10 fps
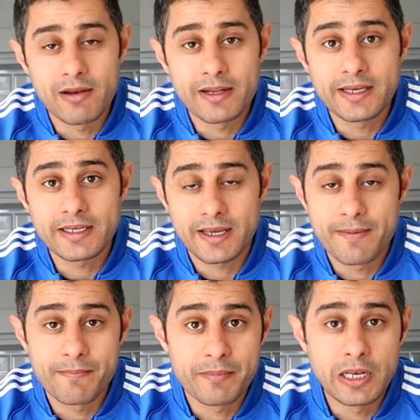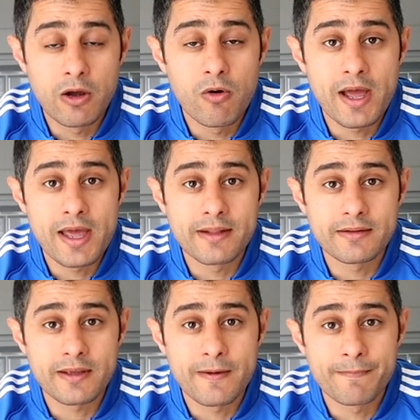link below
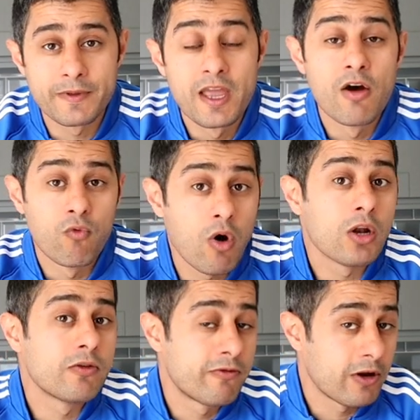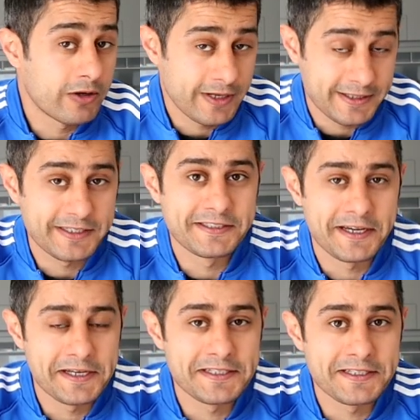and while you're following the
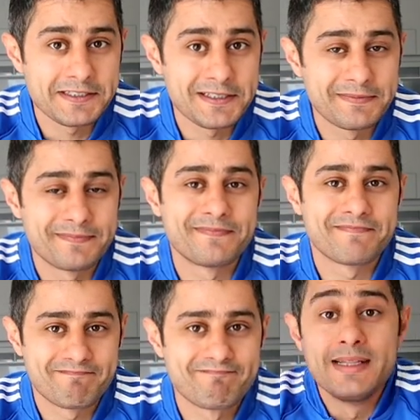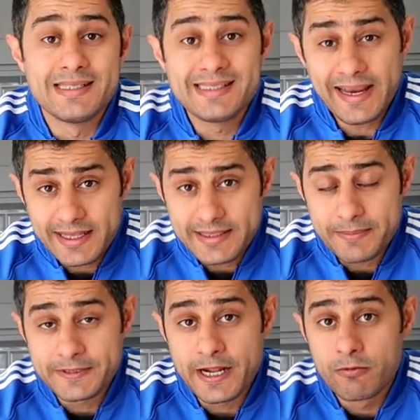exercises. The second
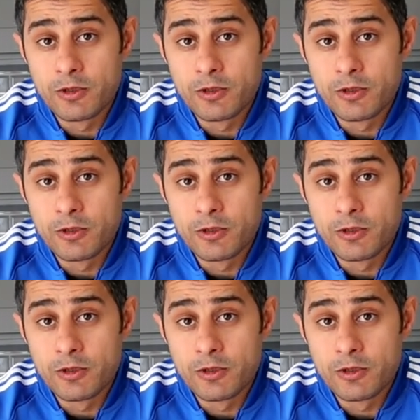tips that I